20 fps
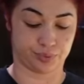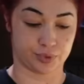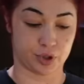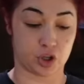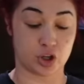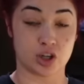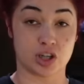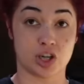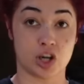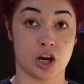
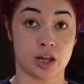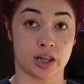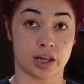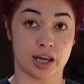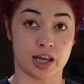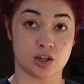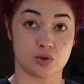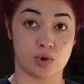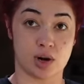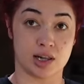You see all the
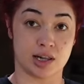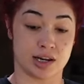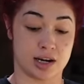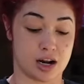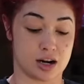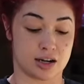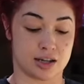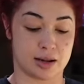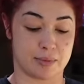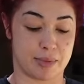kids walling
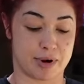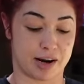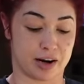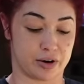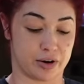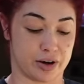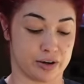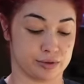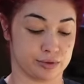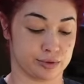out in the
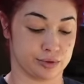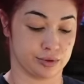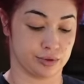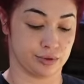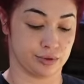background.